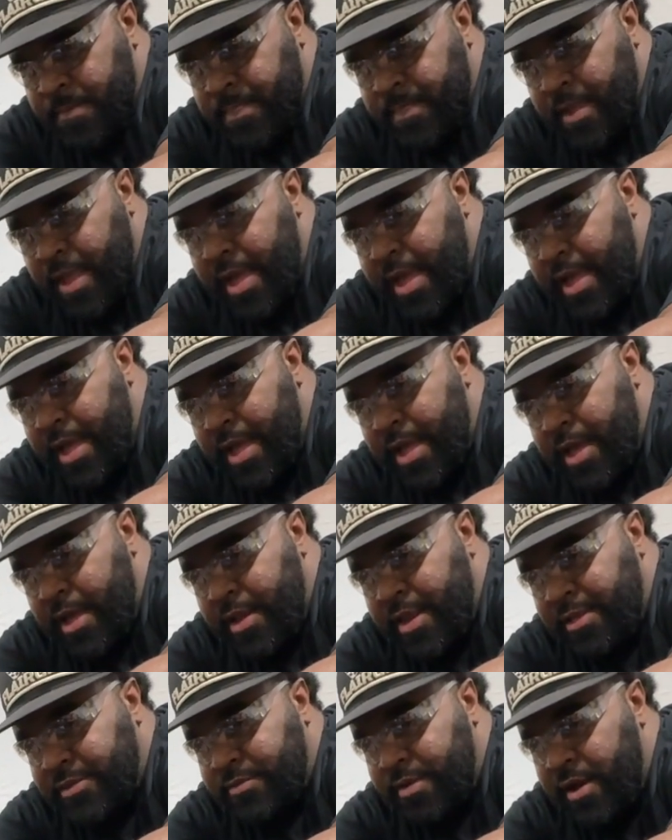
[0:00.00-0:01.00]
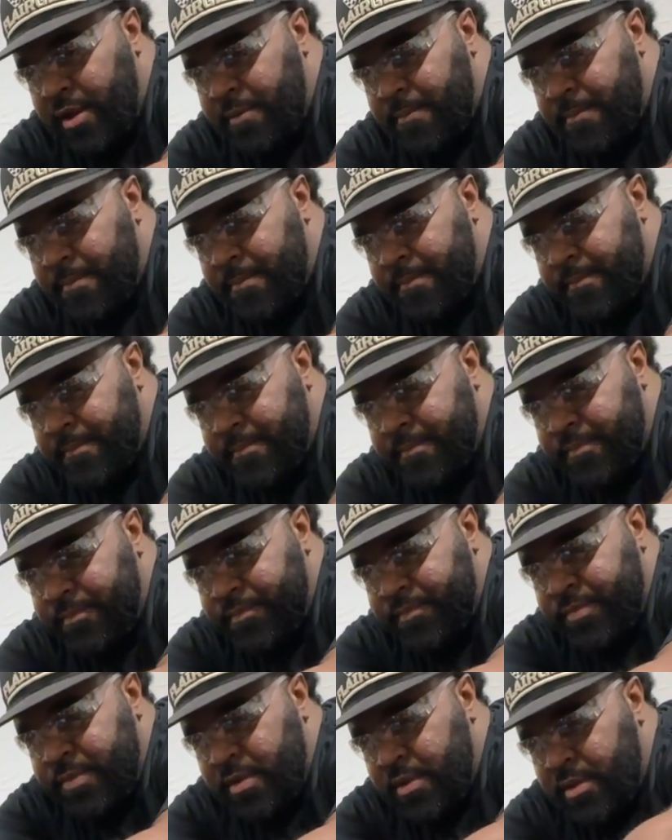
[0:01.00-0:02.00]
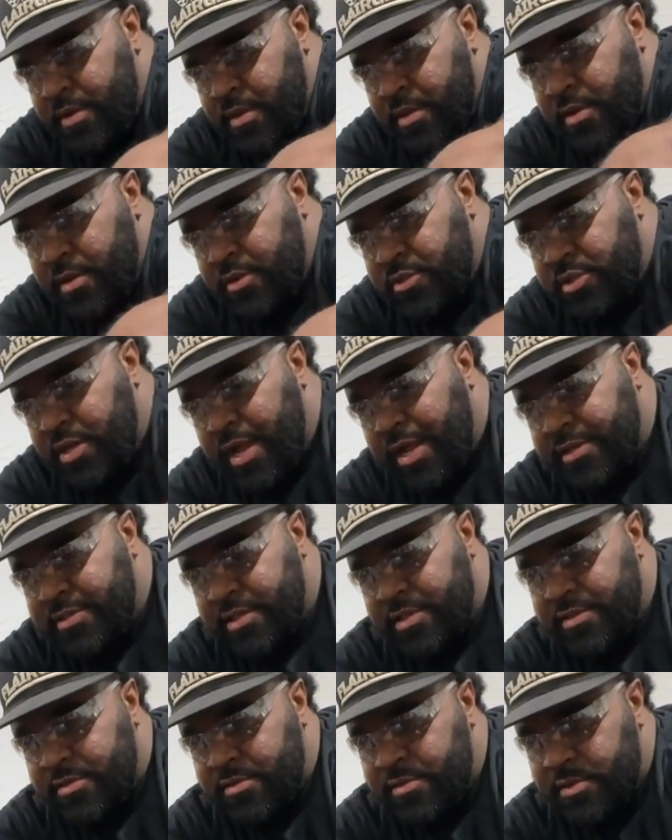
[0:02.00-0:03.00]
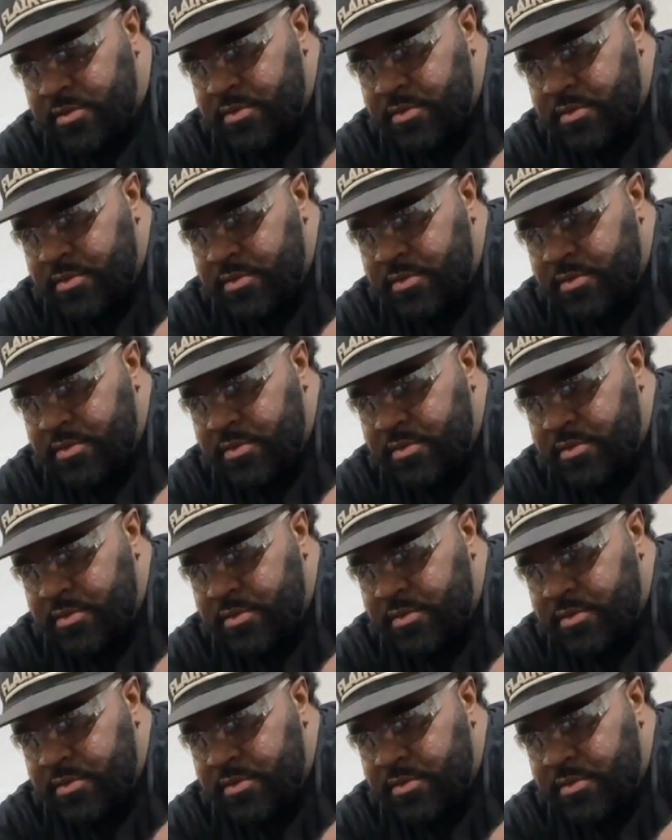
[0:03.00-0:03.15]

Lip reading: Ah, that's right. It's your knock sensors.